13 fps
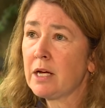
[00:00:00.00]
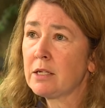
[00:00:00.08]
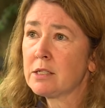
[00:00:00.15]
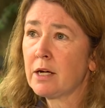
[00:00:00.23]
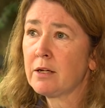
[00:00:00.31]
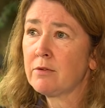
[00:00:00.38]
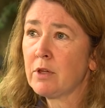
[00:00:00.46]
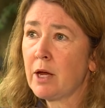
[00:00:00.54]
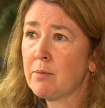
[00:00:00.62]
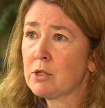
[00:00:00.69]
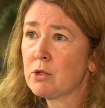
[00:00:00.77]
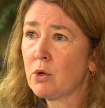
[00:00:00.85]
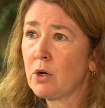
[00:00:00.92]

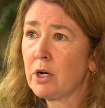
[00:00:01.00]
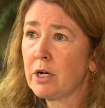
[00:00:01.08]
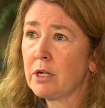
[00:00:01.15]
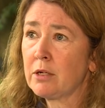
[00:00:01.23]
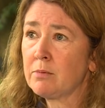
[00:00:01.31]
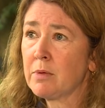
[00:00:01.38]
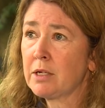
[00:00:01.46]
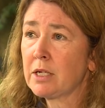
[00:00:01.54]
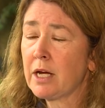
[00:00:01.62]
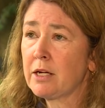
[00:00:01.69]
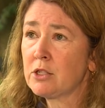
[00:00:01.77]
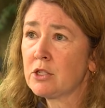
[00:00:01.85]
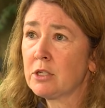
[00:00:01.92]
anti-inflammatory
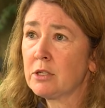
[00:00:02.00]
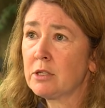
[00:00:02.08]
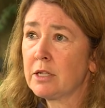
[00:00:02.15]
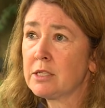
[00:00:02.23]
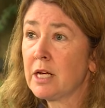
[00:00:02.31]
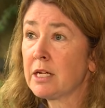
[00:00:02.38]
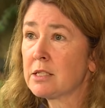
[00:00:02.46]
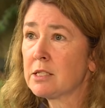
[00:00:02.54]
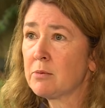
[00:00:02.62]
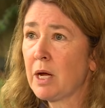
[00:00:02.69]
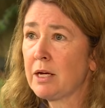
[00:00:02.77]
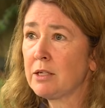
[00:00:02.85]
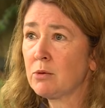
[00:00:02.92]
medication that takes the
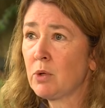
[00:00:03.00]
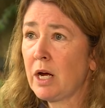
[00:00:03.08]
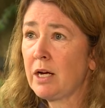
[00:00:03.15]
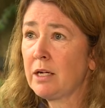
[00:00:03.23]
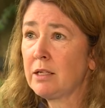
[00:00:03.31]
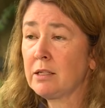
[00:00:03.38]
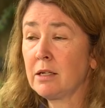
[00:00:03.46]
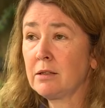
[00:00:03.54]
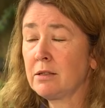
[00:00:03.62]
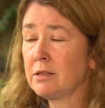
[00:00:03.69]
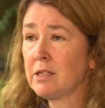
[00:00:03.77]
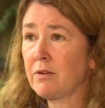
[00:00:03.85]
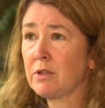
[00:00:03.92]
pain away, and it
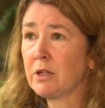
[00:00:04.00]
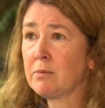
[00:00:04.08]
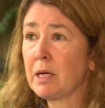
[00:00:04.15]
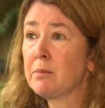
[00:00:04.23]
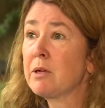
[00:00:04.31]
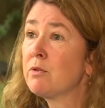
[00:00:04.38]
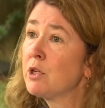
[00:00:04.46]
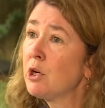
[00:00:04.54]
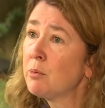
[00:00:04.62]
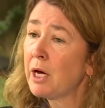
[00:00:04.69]
definitely made me feel